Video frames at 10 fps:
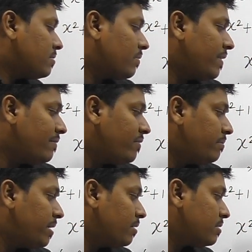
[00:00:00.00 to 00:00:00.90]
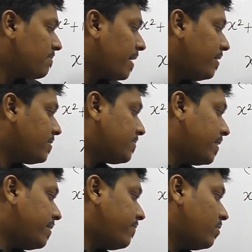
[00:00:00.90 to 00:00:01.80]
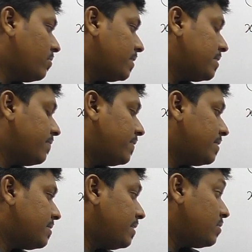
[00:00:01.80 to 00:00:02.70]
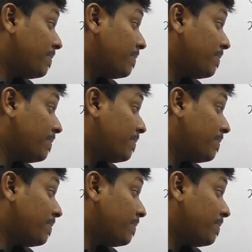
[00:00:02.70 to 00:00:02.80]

So when we bring this minus 24 towards left hand side,